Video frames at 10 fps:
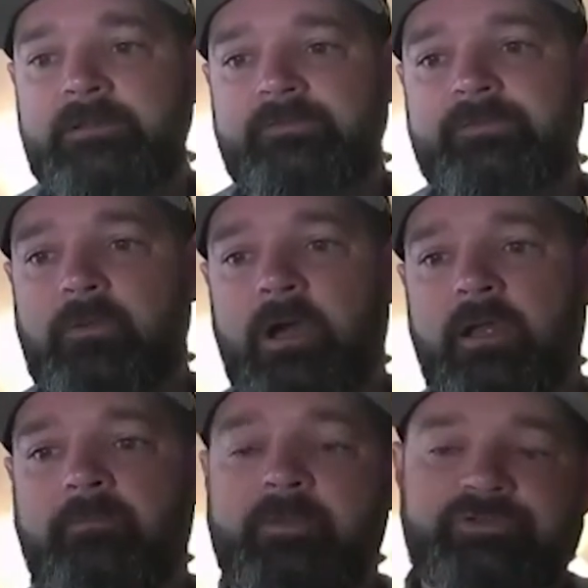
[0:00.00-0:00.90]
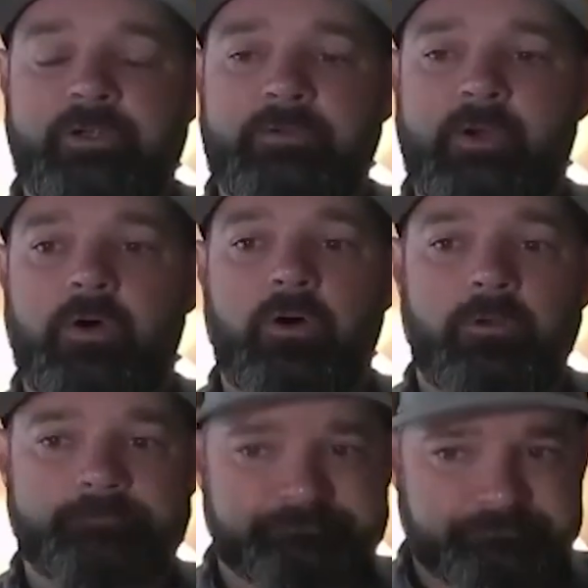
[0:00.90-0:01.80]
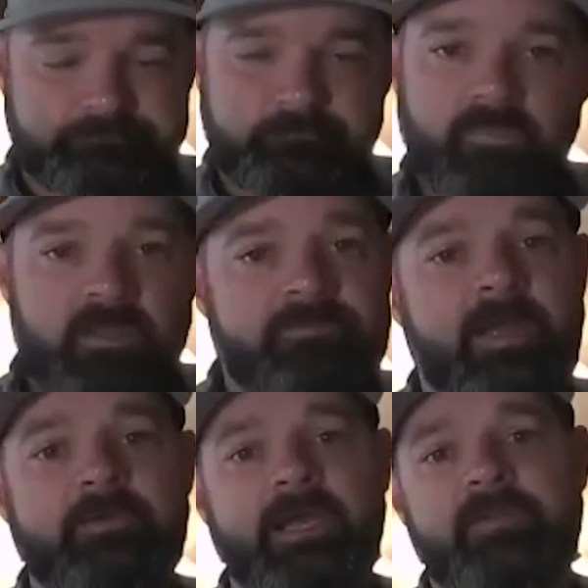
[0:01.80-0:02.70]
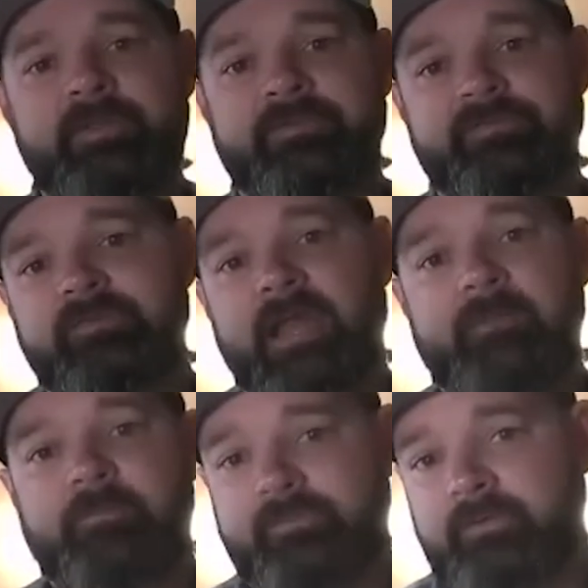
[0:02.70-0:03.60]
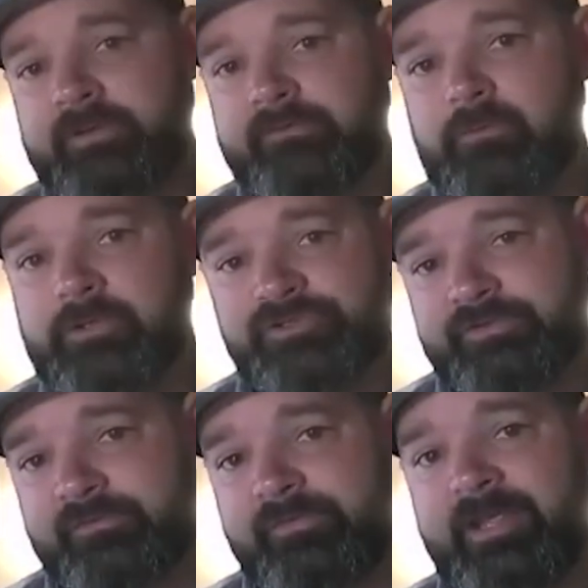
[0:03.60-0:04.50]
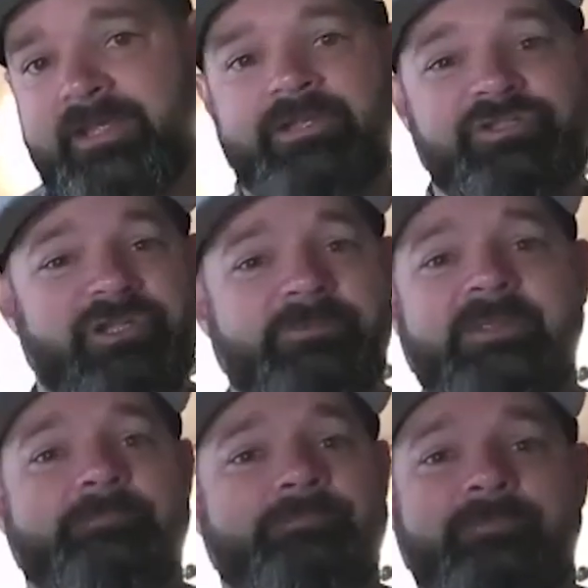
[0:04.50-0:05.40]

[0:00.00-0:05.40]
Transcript: So we drilled a hole, found out that the slab was only 2 inches thick. It should be